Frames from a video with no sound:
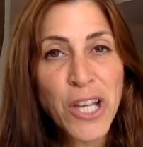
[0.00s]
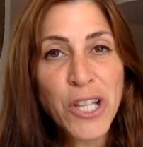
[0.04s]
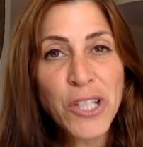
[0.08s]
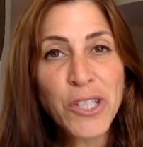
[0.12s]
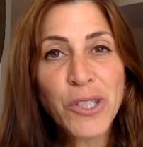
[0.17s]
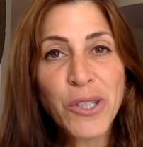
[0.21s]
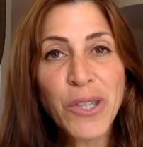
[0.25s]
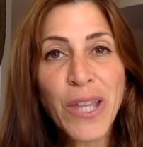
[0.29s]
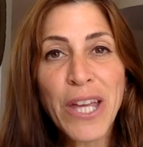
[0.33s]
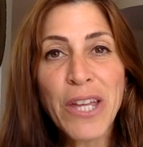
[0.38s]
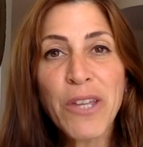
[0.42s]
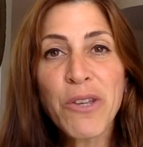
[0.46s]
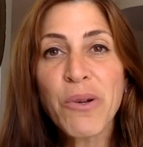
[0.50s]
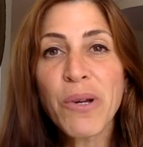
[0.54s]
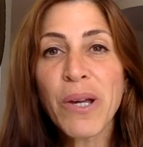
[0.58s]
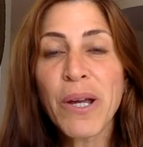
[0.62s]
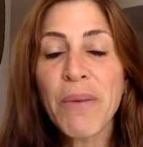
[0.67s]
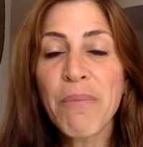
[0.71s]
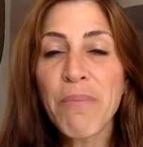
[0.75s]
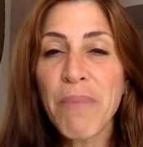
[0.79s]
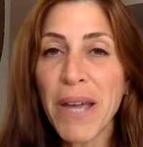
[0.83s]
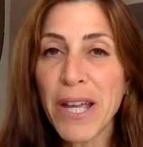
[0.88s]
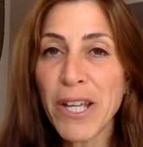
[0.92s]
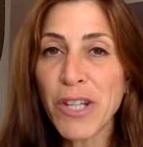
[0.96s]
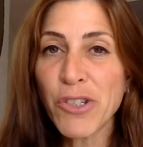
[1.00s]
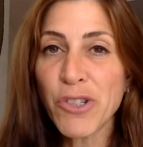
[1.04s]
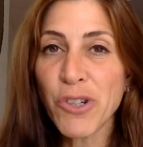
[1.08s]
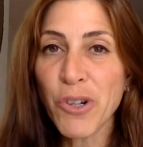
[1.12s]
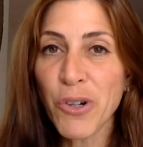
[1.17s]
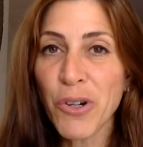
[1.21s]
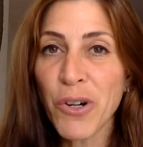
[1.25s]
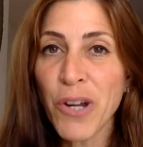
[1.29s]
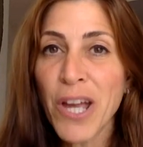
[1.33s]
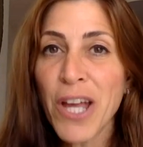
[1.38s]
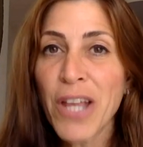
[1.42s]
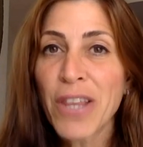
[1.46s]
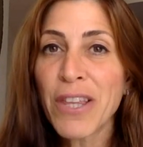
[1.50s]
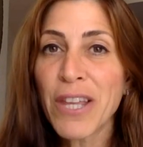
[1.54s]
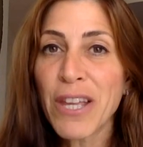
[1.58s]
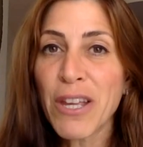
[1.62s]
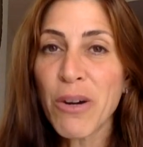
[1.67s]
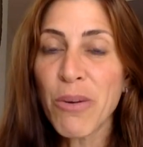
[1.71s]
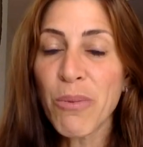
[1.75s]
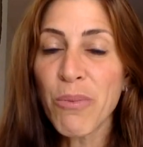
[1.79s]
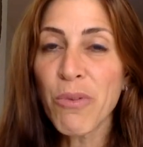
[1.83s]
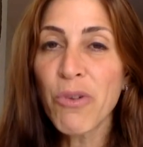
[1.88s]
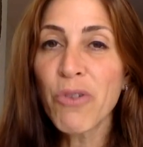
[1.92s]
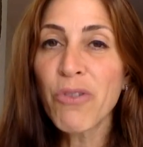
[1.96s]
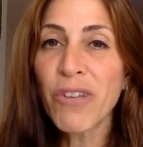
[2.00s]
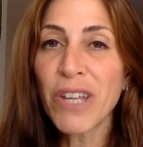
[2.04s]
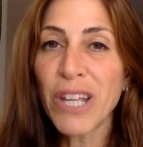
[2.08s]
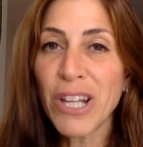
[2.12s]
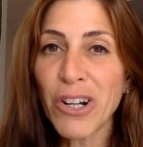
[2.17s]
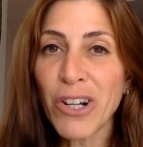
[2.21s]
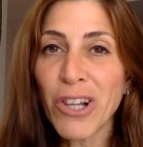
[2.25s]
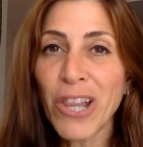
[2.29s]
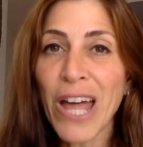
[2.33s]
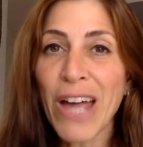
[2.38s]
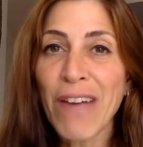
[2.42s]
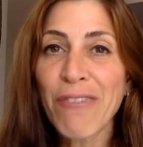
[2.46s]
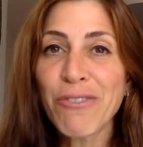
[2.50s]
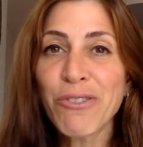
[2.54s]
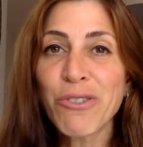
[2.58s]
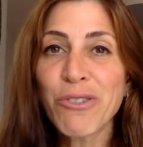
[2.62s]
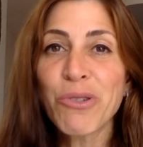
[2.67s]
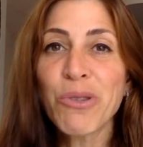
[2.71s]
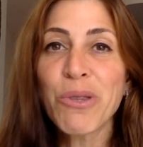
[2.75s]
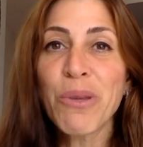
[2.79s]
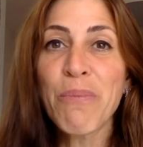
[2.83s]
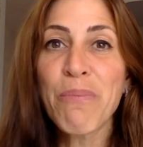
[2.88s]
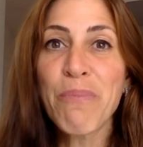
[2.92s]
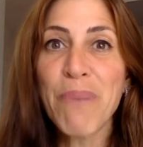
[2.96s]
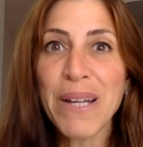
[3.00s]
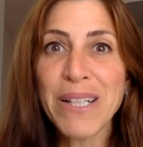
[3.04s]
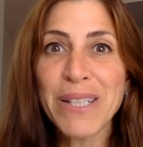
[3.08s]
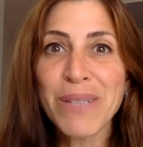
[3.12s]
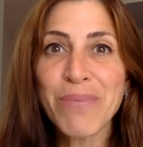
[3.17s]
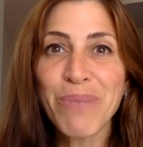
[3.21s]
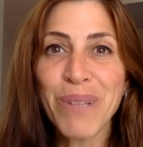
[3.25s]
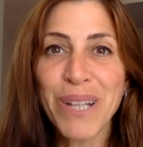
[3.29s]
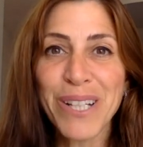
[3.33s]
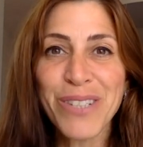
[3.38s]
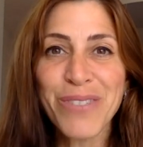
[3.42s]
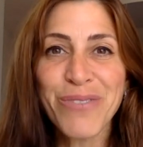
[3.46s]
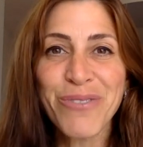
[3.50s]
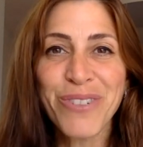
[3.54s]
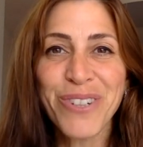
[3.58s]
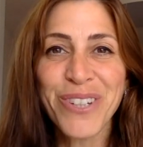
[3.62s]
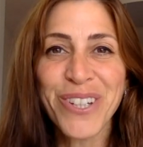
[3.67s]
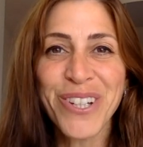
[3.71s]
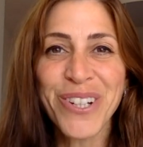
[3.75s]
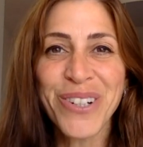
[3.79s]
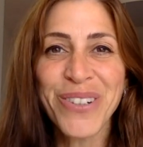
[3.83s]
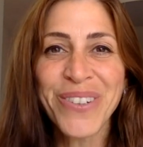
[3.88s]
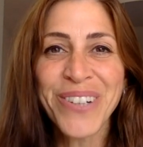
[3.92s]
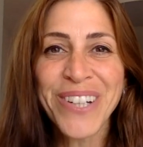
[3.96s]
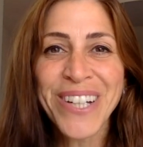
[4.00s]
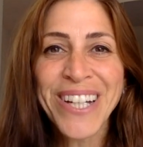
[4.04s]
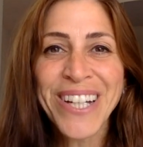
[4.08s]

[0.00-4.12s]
so that you can make sure that you're moving your life to the best place for you.